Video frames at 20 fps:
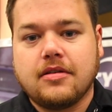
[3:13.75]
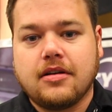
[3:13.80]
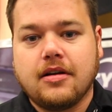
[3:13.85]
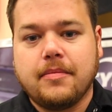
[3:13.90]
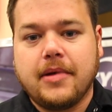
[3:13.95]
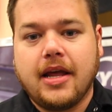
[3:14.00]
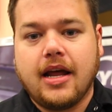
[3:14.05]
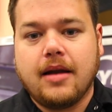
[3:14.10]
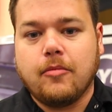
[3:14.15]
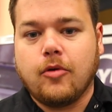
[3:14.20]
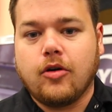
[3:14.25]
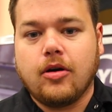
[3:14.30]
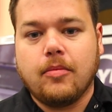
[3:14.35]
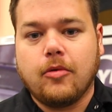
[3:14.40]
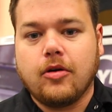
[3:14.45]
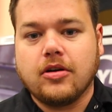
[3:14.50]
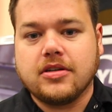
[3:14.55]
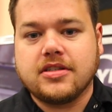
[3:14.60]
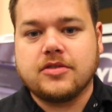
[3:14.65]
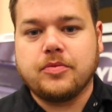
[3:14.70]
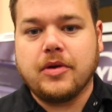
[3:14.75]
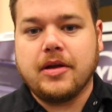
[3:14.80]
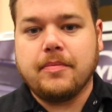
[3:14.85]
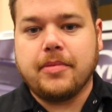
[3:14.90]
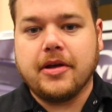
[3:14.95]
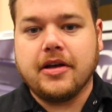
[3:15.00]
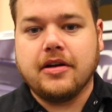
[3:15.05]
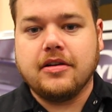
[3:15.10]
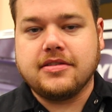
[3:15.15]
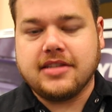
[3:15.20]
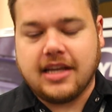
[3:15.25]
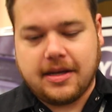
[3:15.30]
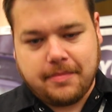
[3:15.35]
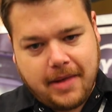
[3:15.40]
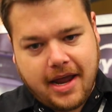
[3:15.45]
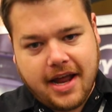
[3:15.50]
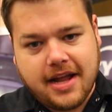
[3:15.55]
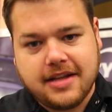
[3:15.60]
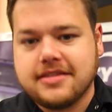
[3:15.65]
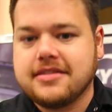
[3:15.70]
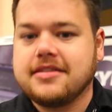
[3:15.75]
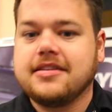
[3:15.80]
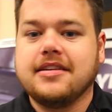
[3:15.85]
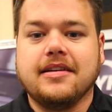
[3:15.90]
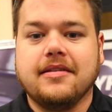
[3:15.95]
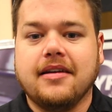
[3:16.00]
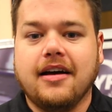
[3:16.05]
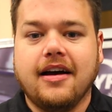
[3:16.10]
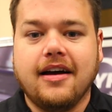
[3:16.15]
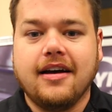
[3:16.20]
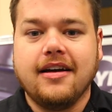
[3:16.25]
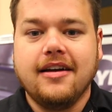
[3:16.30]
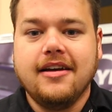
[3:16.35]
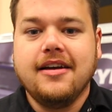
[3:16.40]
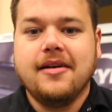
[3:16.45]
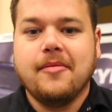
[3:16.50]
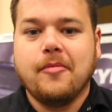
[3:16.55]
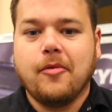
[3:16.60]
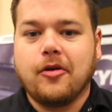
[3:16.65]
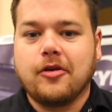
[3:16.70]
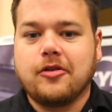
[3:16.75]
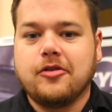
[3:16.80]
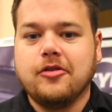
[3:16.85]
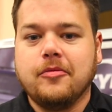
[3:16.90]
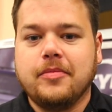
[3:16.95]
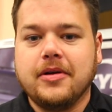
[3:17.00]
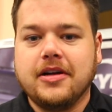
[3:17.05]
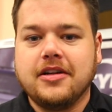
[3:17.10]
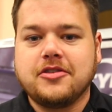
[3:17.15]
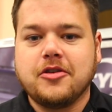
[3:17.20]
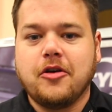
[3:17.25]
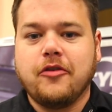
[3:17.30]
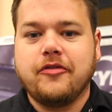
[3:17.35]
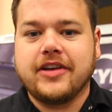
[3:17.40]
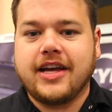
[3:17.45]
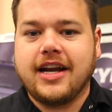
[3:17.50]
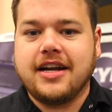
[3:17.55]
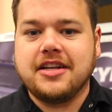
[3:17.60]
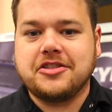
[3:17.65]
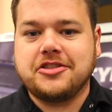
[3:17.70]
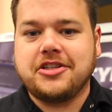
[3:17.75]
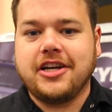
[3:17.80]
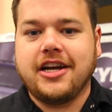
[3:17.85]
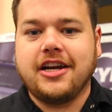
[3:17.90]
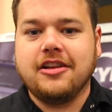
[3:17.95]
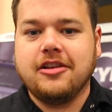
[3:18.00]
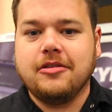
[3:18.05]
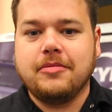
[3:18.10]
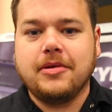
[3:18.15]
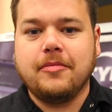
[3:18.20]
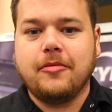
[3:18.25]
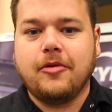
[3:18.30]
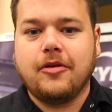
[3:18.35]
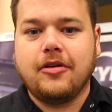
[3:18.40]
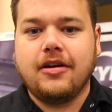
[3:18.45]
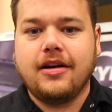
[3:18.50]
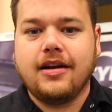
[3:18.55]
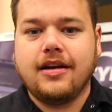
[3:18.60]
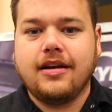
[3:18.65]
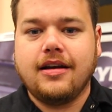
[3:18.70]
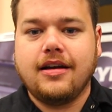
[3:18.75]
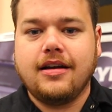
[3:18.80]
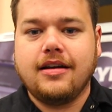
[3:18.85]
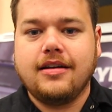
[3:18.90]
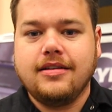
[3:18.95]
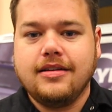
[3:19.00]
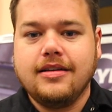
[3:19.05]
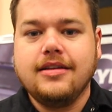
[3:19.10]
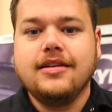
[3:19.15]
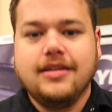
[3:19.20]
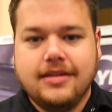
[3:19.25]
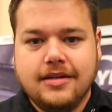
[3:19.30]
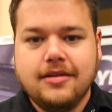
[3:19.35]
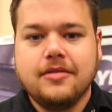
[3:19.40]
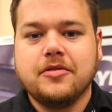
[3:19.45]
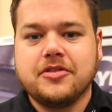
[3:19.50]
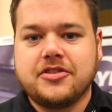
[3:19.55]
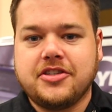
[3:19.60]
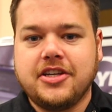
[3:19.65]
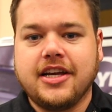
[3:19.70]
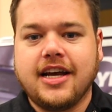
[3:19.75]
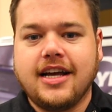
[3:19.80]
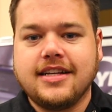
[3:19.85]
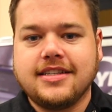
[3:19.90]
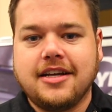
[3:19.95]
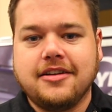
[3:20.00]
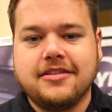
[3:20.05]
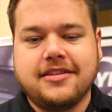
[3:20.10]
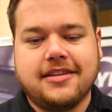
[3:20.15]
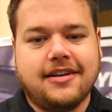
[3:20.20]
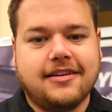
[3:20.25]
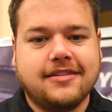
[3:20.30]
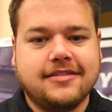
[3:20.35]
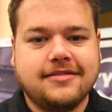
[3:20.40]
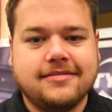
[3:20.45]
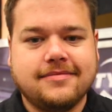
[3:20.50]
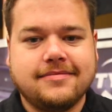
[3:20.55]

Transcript: We're going to be on more and more sweet builds like Matt's and uh, more cool builds. Hopefully get on his channel a little bit more and uh, we'll see you guys out there.